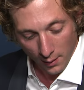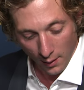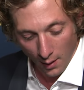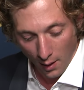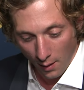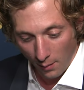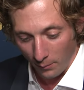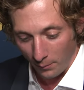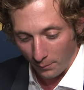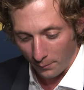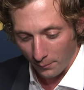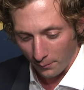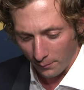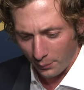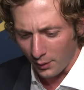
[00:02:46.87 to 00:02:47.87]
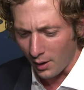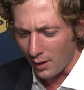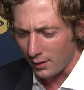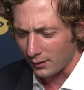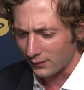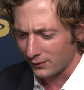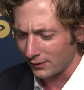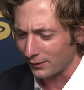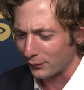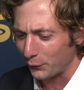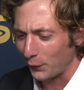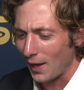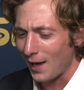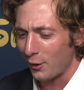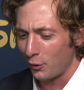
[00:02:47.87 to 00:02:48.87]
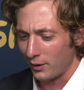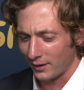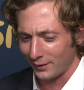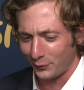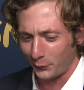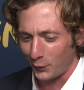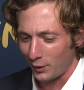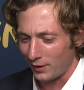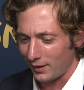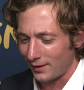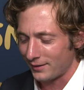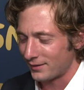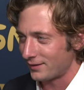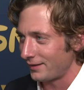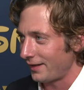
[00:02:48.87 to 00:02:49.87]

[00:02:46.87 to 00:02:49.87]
Um, but it's it's flattering. It's very nice.